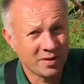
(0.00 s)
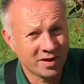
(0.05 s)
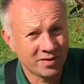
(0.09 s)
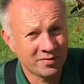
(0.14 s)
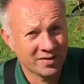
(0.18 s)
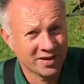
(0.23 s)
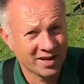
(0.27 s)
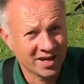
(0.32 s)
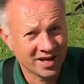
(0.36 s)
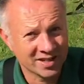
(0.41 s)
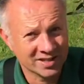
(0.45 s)
often
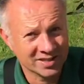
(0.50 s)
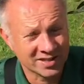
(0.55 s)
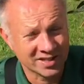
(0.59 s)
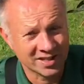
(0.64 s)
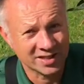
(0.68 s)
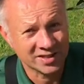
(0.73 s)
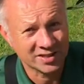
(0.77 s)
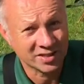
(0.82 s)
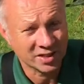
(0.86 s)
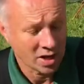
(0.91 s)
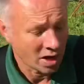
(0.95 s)
ask
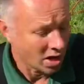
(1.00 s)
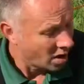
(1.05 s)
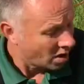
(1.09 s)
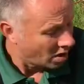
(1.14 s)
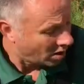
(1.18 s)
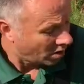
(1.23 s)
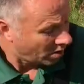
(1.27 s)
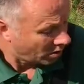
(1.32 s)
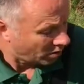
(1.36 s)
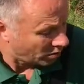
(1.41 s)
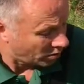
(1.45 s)
us
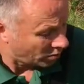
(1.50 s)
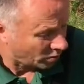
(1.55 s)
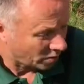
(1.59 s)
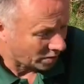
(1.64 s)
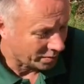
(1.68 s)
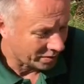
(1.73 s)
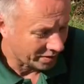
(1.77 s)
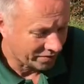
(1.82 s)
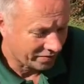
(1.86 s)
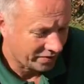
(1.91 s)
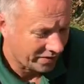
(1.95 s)
what
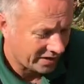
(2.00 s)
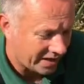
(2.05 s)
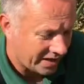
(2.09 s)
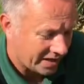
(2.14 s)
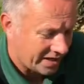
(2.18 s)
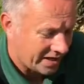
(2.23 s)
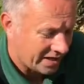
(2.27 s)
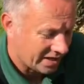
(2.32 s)
we feed